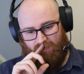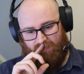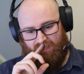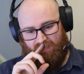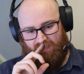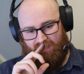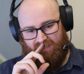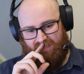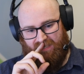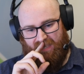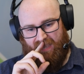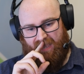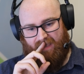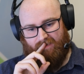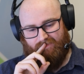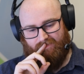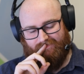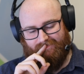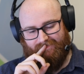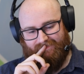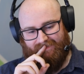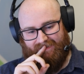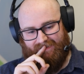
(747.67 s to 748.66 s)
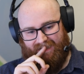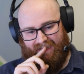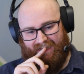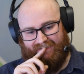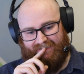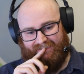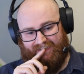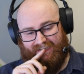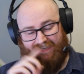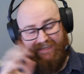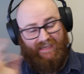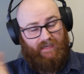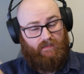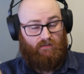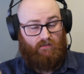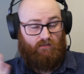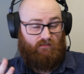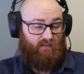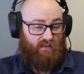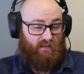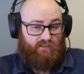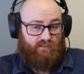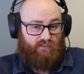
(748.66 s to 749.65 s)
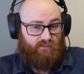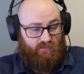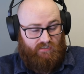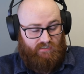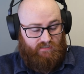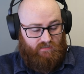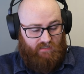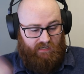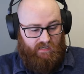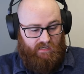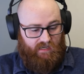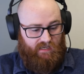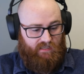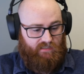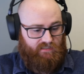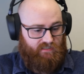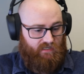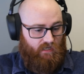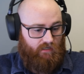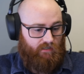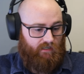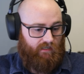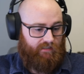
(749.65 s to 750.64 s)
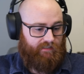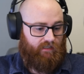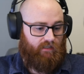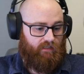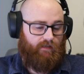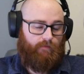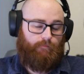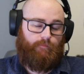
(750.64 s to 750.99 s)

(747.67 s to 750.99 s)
yeah, and again, that's just it's unlucky in it.